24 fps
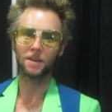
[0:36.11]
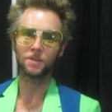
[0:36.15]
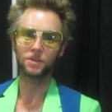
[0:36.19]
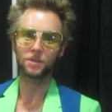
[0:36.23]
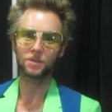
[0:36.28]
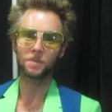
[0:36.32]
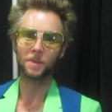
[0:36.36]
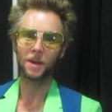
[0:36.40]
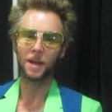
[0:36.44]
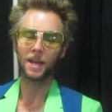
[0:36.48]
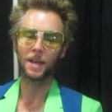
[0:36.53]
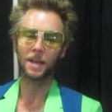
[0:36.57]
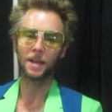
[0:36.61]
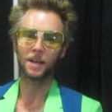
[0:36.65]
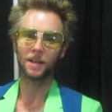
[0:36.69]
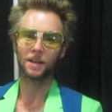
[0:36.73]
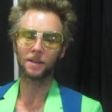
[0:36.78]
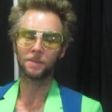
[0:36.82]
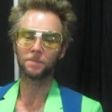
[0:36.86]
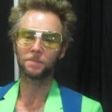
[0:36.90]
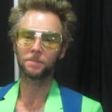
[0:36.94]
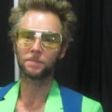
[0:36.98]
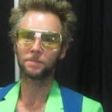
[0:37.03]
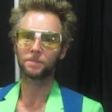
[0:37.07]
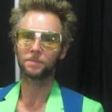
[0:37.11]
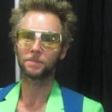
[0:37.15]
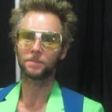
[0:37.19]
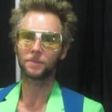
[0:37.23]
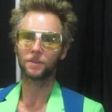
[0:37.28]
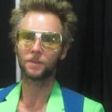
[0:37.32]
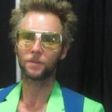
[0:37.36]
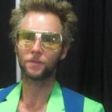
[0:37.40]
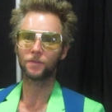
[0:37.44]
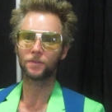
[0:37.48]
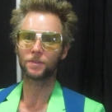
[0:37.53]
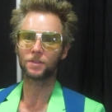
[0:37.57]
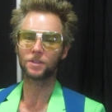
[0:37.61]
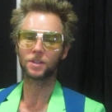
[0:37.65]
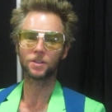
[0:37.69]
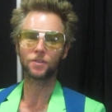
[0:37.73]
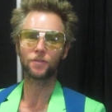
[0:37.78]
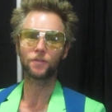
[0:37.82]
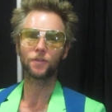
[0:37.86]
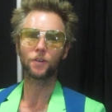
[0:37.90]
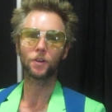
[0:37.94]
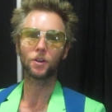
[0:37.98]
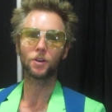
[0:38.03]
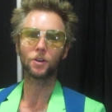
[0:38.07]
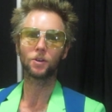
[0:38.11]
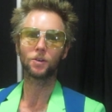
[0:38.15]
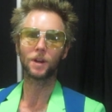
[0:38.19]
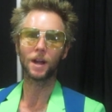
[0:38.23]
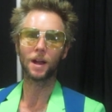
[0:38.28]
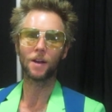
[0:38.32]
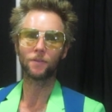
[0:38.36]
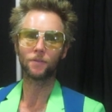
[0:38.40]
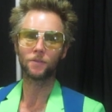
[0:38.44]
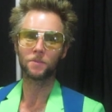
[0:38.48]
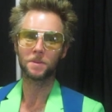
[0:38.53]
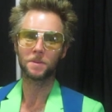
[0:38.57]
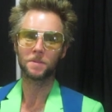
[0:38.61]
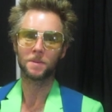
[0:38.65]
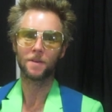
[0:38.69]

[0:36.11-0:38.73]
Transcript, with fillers: It was my, um, the, such fertile ground for me.